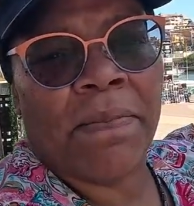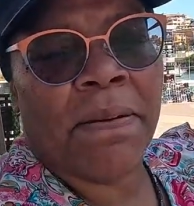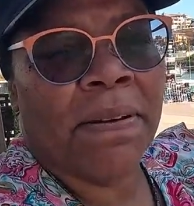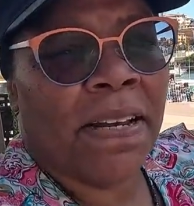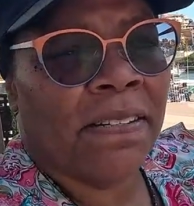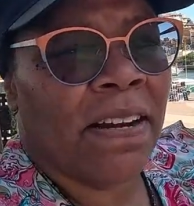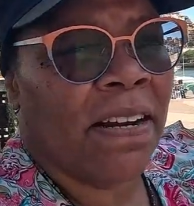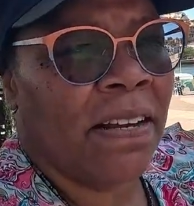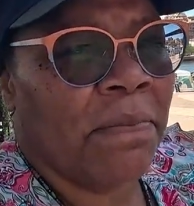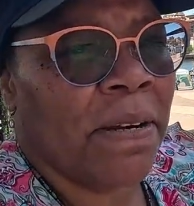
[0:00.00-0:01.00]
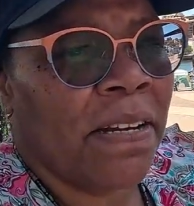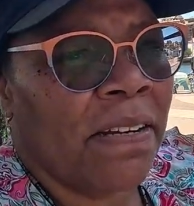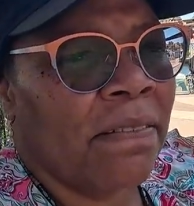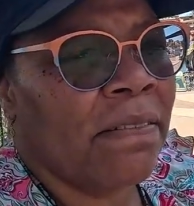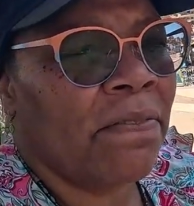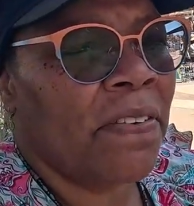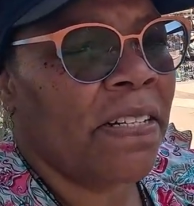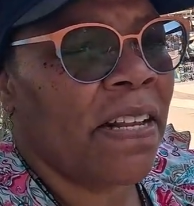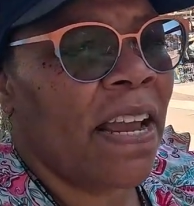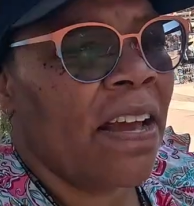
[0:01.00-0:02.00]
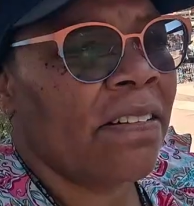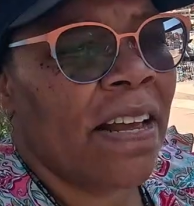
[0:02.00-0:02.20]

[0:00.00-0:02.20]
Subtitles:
Maybe they're trying to get money to fix their house.